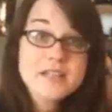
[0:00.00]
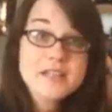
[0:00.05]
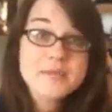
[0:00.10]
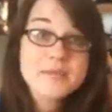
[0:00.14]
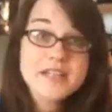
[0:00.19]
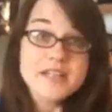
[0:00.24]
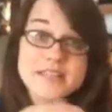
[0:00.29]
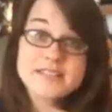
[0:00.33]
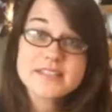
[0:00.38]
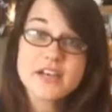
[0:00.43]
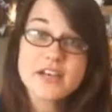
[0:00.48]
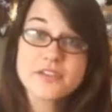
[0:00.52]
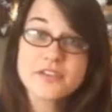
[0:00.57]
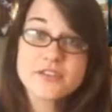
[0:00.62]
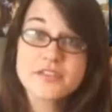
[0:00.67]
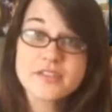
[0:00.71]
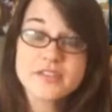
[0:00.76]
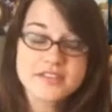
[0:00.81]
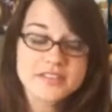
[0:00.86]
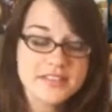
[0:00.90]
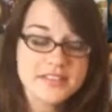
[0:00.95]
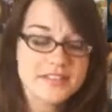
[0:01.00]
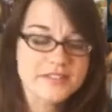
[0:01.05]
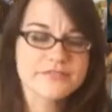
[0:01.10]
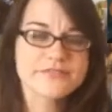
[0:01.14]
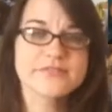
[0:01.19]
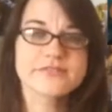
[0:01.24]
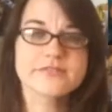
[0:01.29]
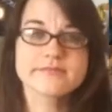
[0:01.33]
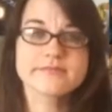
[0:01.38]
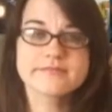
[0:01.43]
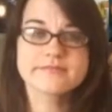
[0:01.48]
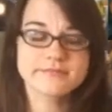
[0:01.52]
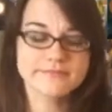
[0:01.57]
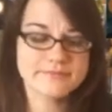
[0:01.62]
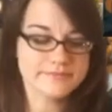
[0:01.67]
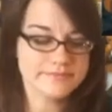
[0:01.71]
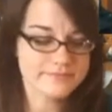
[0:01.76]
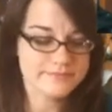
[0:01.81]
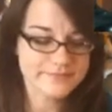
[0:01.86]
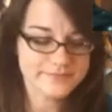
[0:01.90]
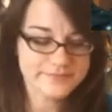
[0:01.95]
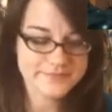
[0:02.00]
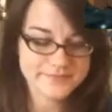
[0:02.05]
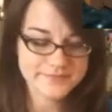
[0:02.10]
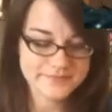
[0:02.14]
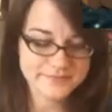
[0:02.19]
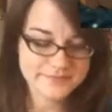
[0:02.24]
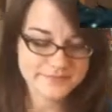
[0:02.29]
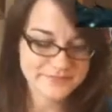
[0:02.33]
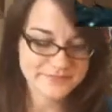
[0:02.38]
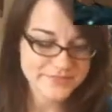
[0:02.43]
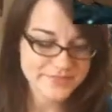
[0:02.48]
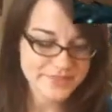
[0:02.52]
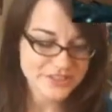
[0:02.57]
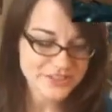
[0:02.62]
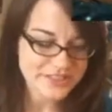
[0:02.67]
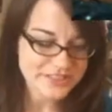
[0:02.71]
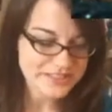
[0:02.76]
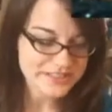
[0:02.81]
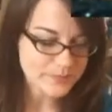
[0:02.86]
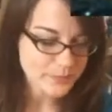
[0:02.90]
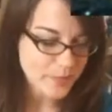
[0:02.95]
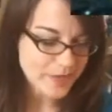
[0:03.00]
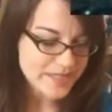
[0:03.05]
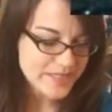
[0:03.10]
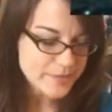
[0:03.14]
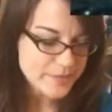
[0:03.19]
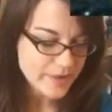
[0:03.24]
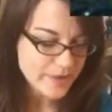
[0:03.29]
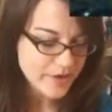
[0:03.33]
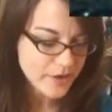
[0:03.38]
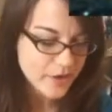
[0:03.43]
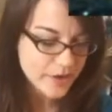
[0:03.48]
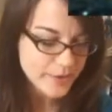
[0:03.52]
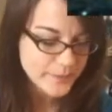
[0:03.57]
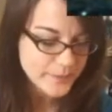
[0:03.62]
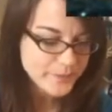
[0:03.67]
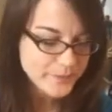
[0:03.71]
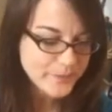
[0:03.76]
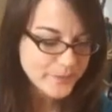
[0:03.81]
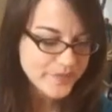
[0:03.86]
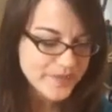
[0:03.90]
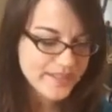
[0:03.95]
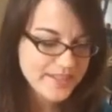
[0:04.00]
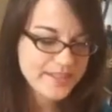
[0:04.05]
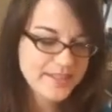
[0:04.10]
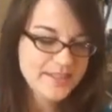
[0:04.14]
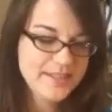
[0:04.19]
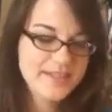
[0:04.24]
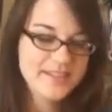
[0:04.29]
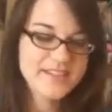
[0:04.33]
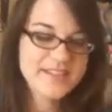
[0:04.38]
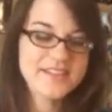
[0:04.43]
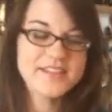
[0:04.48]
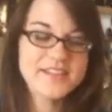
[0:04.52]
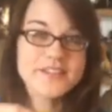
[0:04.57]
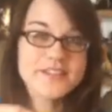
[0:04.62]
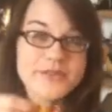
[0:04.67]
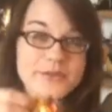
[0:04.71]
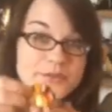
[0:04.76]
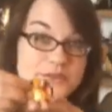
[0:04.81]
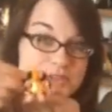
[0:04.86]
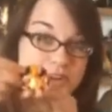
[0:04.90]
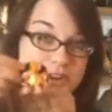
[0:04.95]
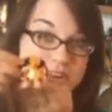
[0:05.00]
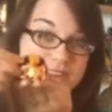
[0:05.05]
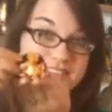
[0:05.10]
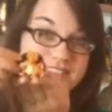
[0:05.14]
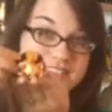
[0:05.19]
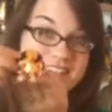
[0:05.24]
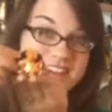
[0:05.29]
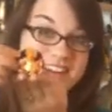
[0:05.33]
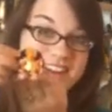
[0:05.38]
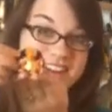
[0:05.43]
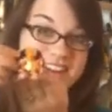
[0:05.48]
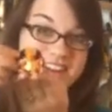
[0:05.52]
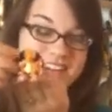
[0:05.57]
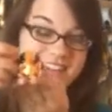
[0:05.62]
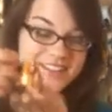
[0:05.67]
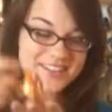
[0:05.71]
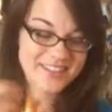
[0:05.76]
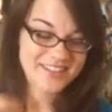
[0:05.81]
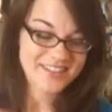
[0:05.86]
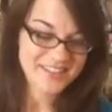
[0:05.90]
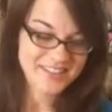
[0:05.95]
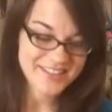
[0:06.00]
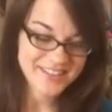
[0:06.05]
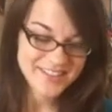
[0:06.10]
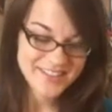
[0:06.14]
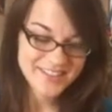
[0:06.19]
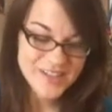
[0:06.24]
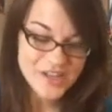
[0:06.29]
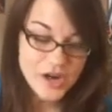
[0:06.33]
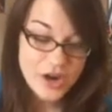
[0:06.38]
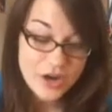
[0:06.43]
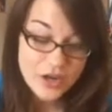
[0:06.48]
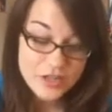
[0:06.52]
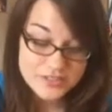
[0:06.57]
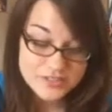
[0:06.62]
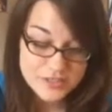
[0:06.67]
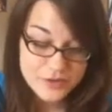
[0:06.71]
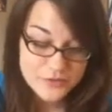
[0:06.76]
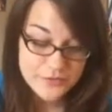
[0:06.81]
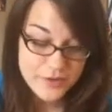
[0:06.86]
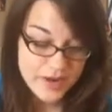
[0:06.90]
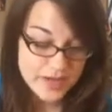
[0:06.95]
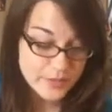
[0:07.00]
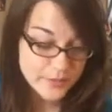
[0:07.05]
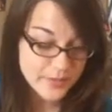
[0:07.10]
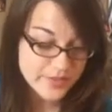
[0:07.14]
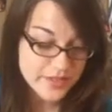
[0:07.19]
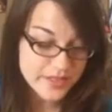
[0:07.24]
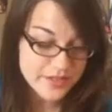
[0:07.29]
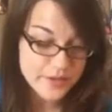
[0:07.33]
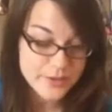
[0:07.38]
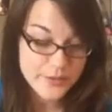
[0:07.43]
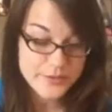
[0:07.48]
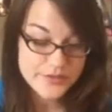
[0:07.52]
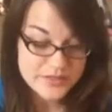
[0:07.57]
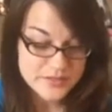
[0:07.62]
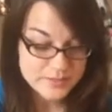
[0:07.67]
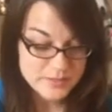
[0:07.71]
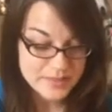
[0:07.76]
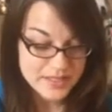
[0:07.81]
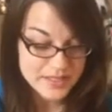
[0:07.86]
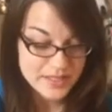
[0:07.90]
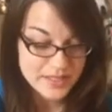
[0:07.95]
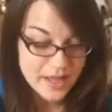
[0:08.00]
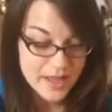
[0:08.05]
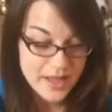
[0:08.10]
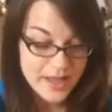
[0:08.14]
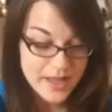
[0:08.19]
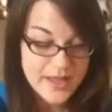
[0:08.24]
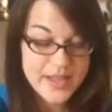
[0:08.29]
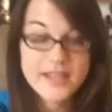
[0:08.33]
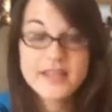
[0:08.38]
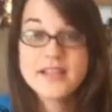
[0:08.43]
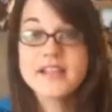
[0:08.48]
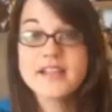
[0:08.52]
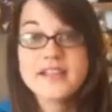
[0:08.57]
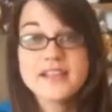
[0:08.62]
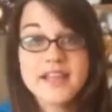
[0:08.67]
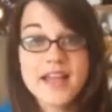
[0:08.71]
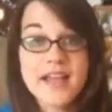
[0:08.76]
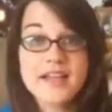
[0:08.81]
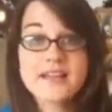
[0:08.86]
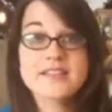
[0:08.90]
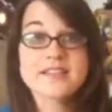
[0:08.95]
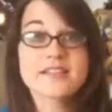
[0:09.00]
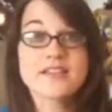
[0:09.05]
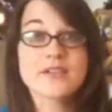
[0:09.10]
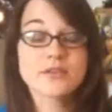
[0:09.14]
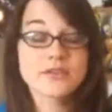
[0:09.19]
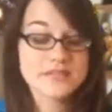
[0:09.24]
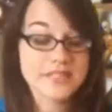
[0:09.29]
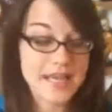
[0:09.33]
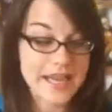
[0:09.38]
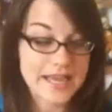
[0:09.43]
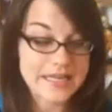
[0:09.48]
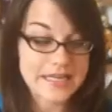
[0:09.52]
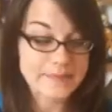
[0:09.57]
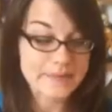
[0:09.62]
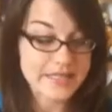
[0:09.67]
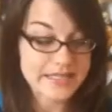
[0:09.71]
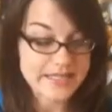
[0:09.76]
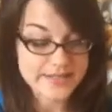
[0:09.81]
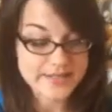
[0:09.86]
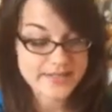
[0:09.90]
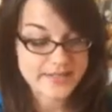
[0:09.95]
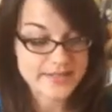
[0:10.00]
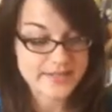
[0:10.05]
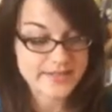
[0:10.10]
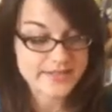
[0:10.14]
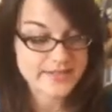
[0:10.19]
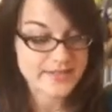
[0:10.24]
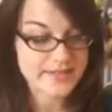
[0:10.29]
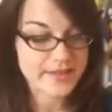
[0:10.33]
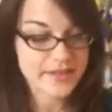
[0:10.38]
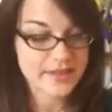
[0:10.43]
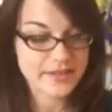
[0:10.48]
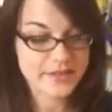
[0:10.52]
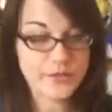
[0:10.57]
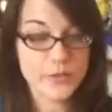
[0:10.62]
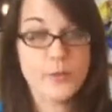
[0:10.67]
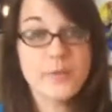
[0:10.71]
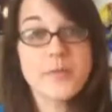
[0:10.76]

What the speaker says: him and he's under the leaf, just right to my heart. Little Charizard. Also, for anyone that knows me, I collect little tiny pieces, little